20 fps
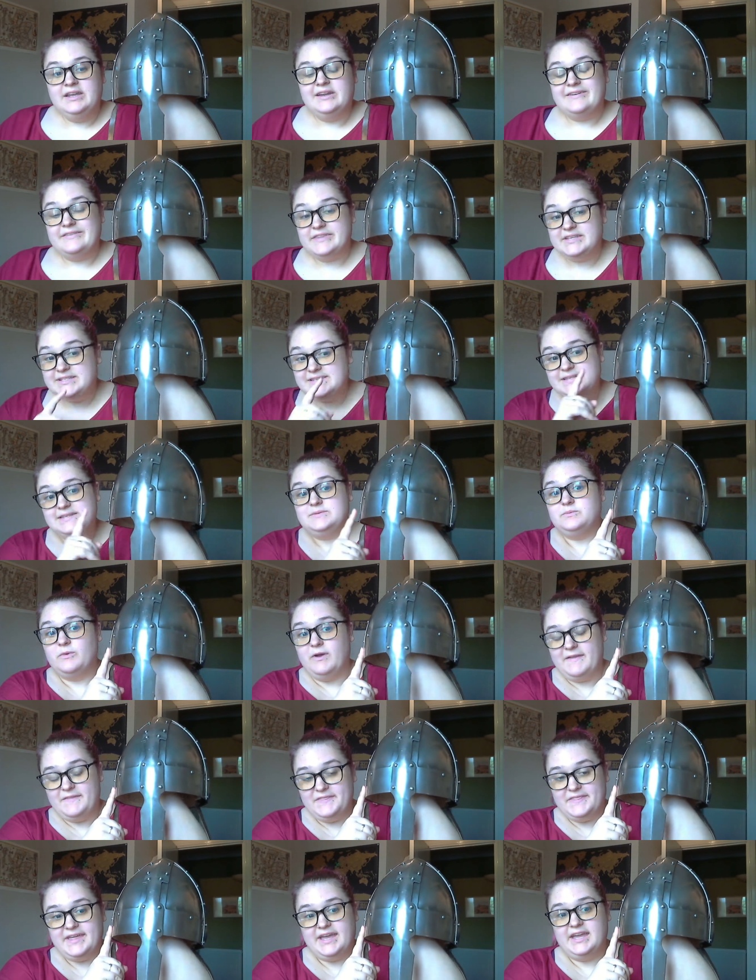Now, this is
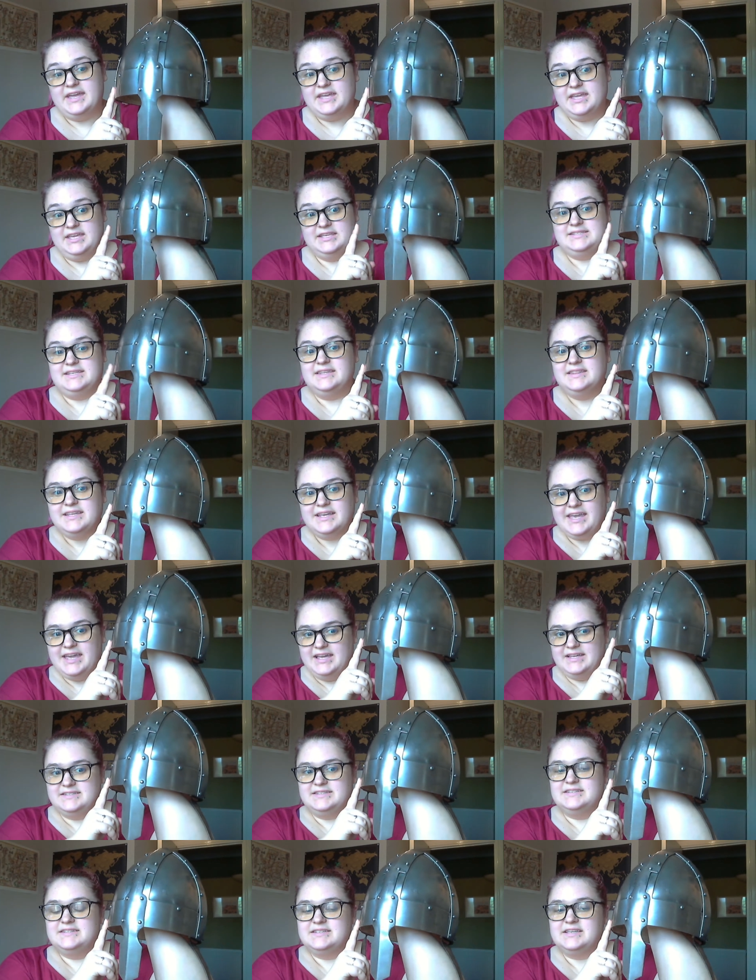one that is in the
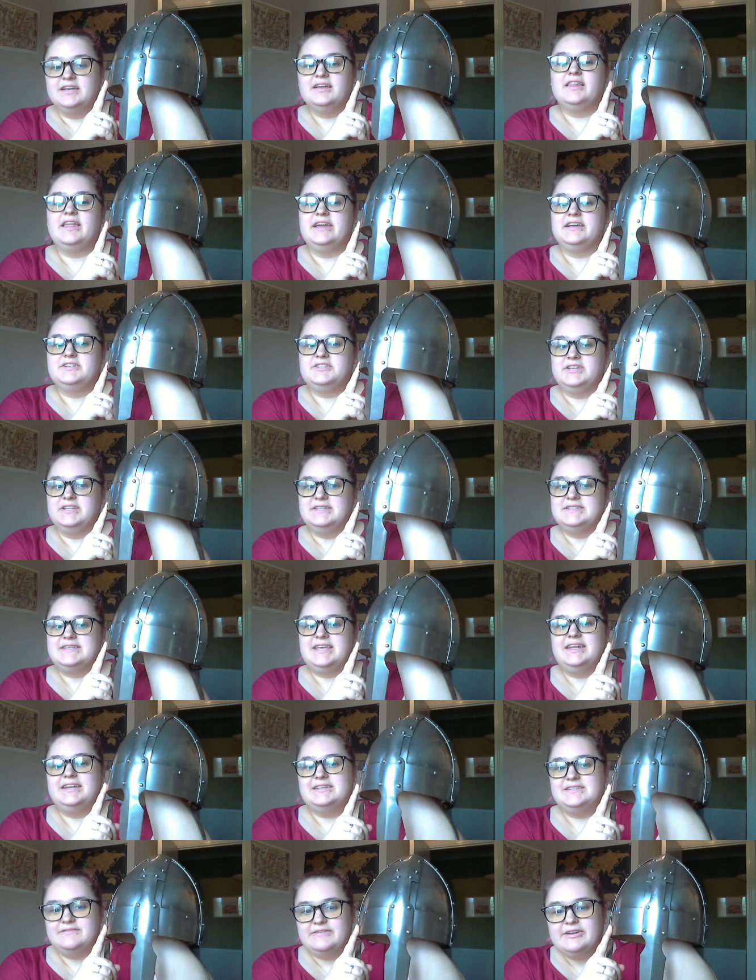castle's collections
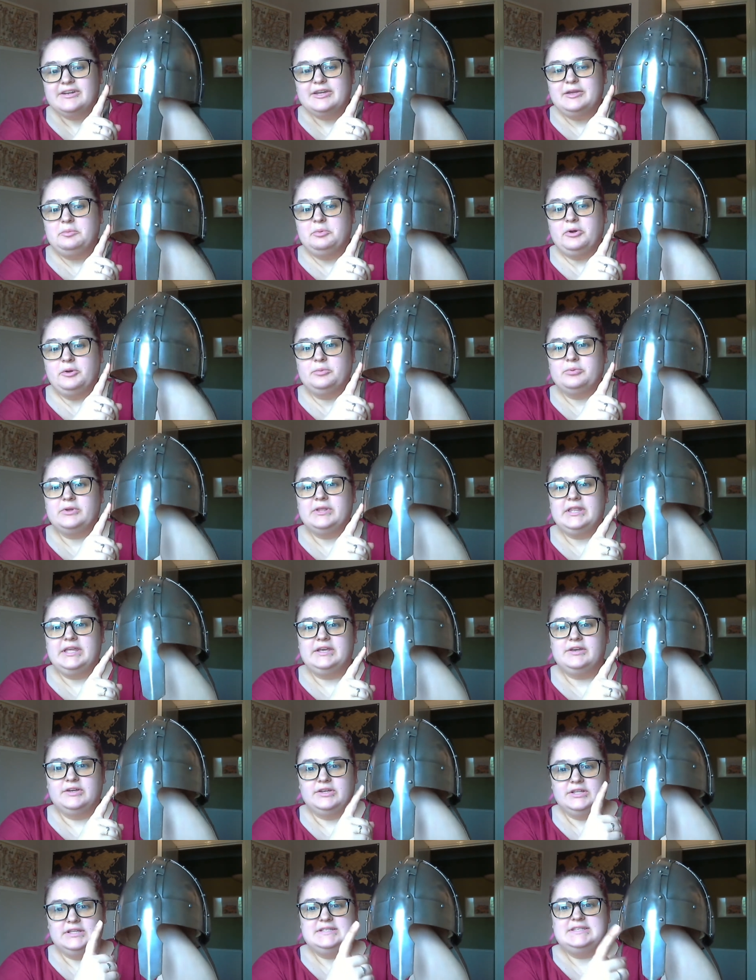and is very appropriately
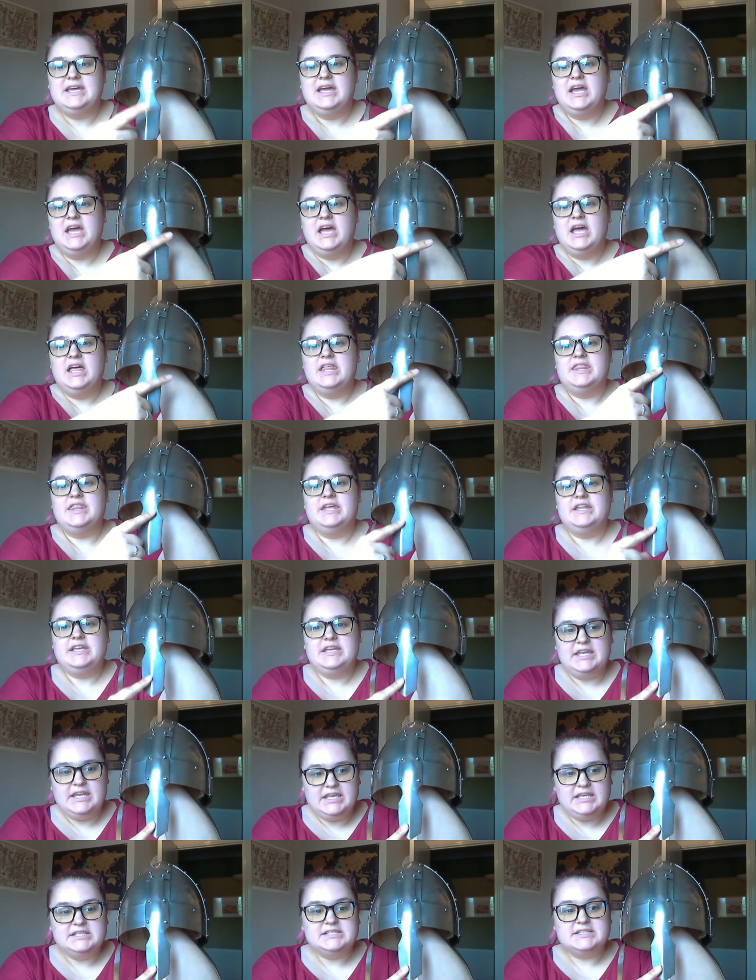called the
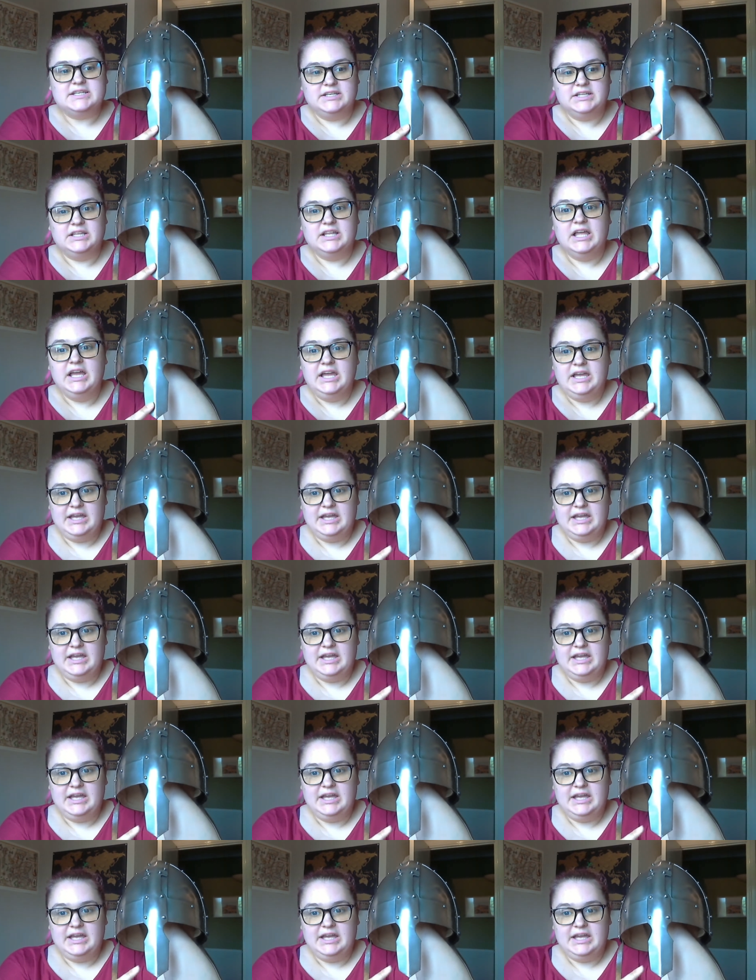nasal